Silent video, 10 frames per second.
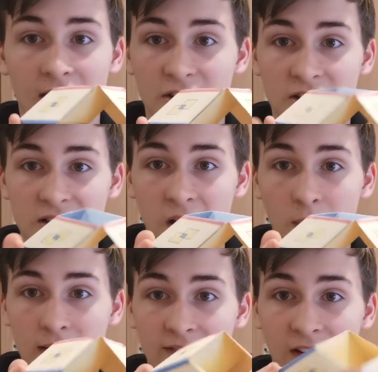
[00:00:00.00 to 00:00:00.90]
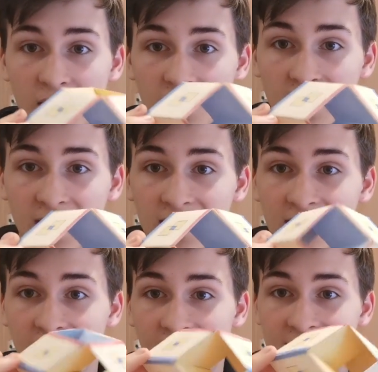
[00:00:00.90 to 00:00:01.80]
just a wee fun thing
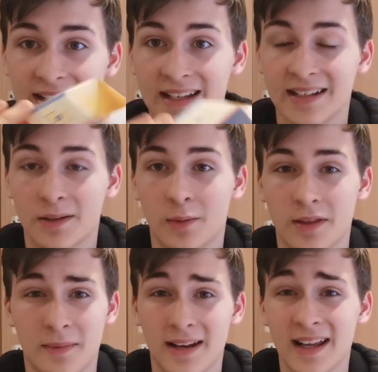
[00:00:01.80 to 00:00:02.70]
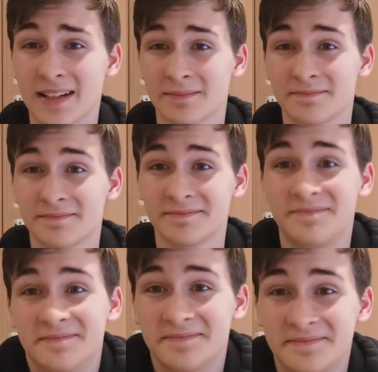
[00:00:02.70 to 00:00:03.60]
that I did with my night.
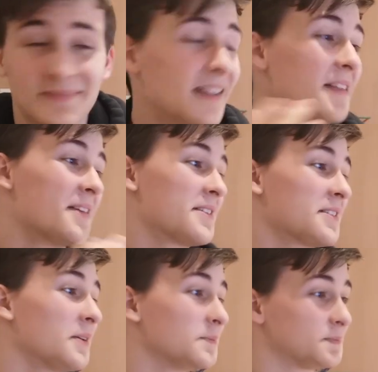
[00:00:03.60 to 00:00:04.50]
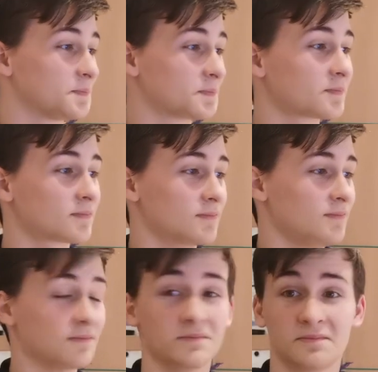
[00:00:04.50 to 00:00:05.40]
So,
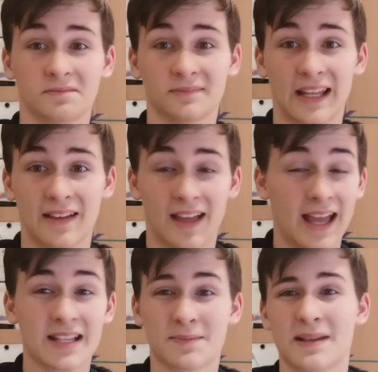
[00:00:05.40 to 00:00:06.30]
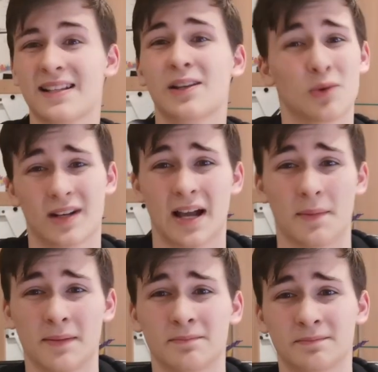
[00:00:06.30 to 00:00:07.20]
it's basically
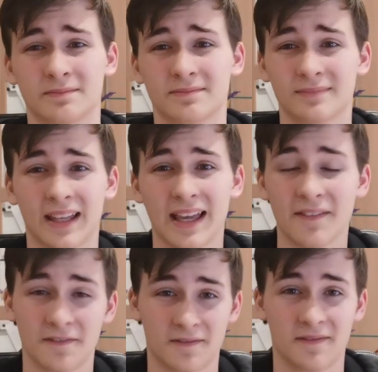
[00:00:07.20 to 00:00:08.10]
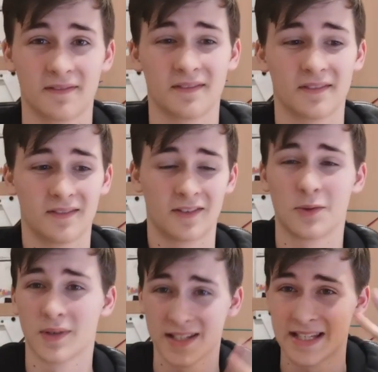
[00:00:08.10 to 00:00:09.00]
origami. If
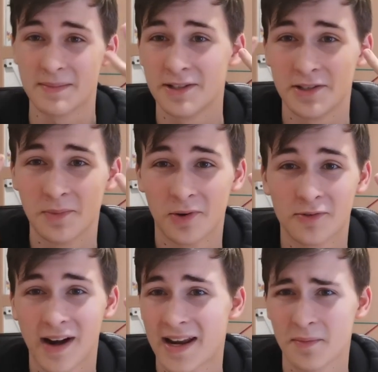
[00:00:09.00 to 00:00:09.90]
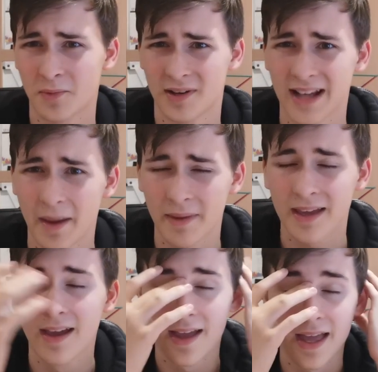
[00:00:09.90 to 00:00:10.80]
you want to see me do more random
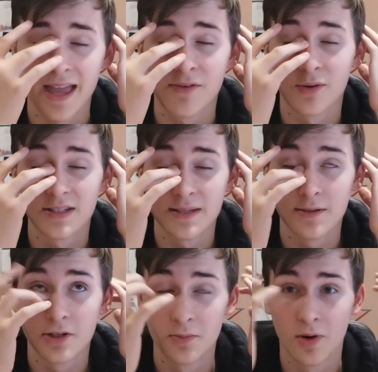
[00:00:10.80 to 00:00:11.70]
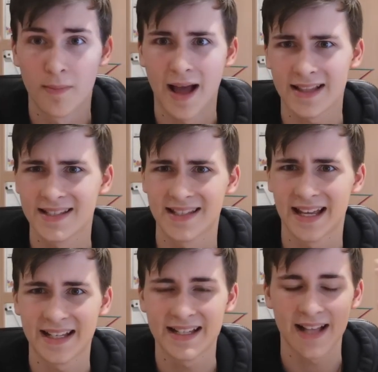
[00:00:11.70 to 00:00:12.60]
origami, if you want to see me do more maths
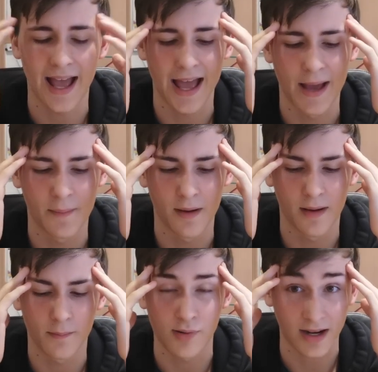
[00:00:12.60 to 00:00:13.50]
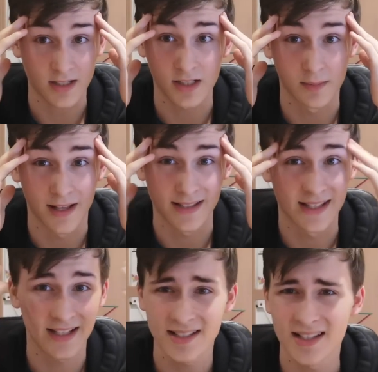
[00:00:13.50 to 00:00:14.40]
things, practical math
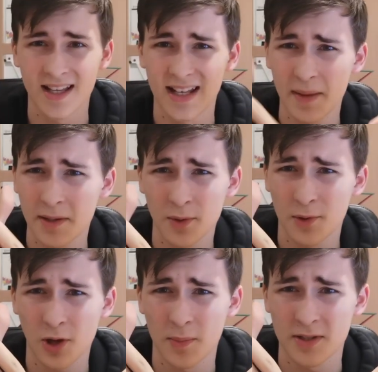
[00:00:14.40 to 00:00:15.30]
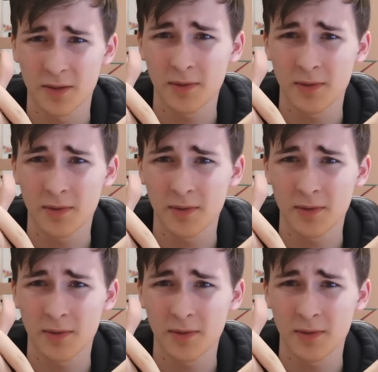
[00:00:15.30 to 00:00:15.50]
things, let me know in the comments